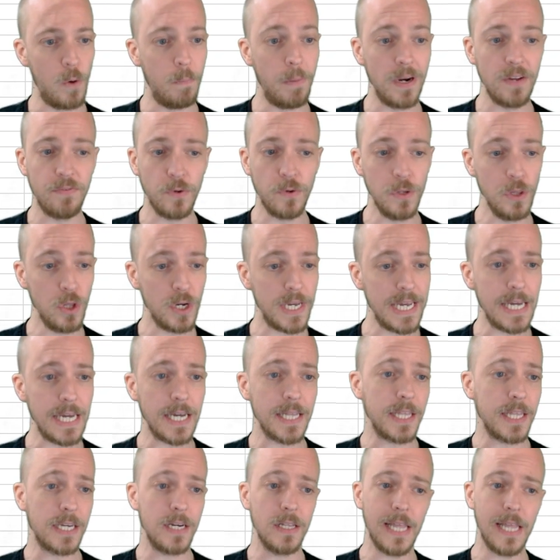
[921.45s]
but if we're looking
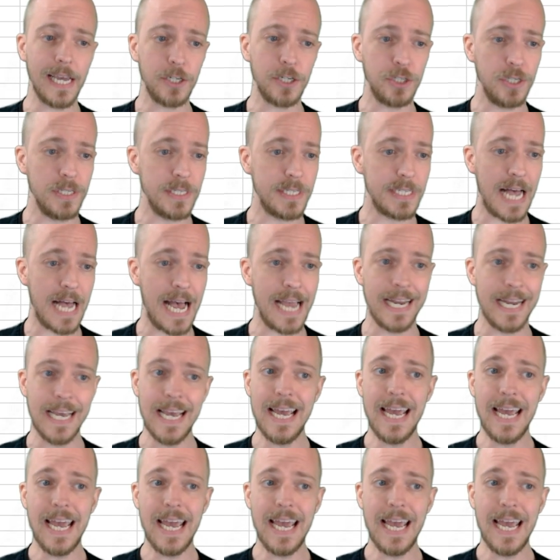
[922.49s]
at the collection side,